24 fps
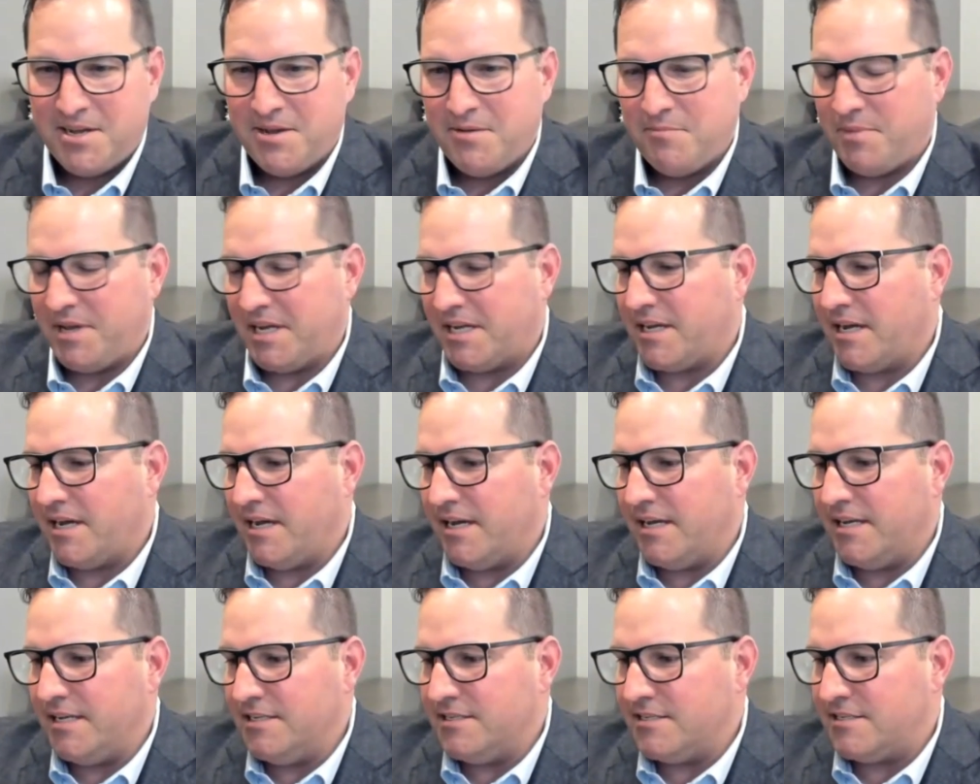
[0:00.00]

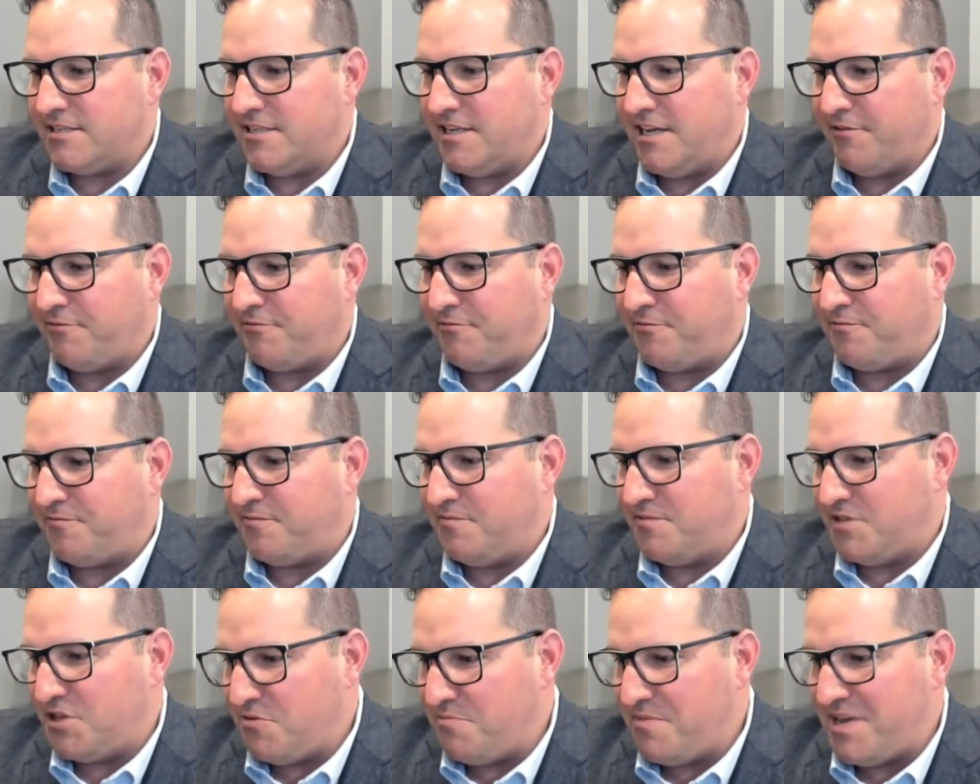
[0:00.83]
Because if
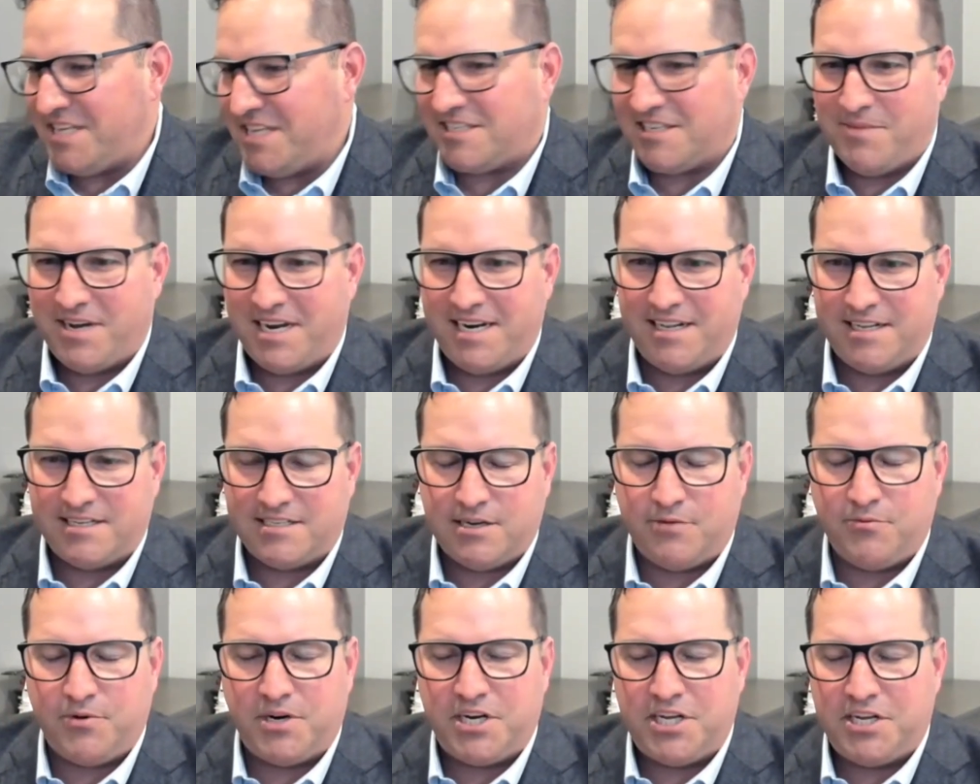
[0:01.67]
you meet somebody and they
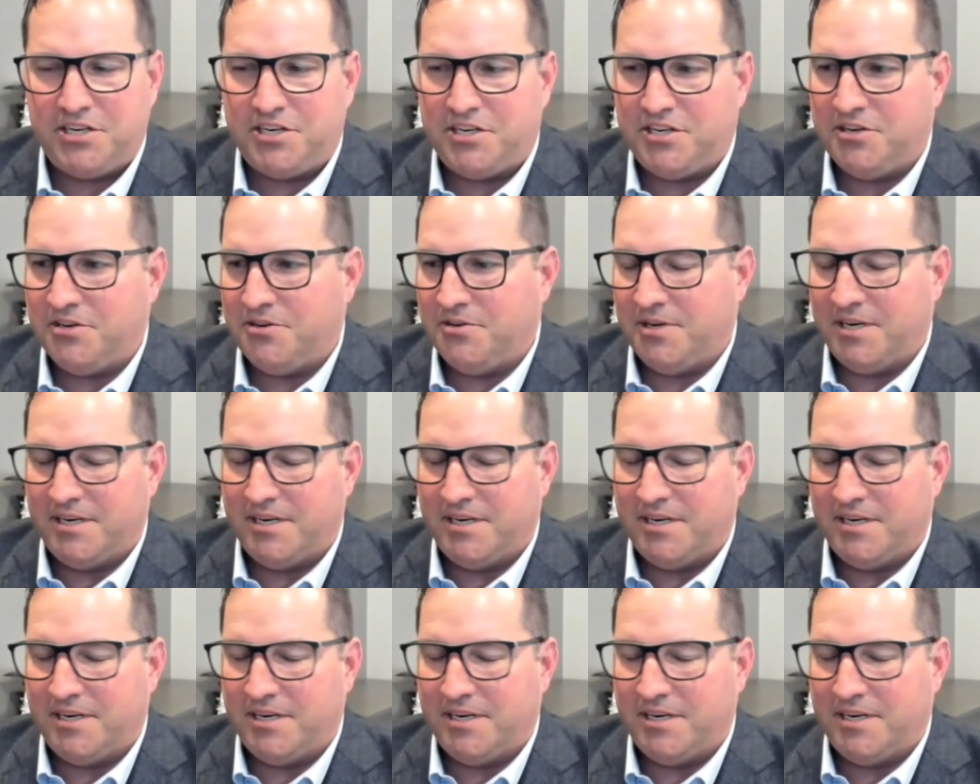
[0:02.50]
say, what do you do?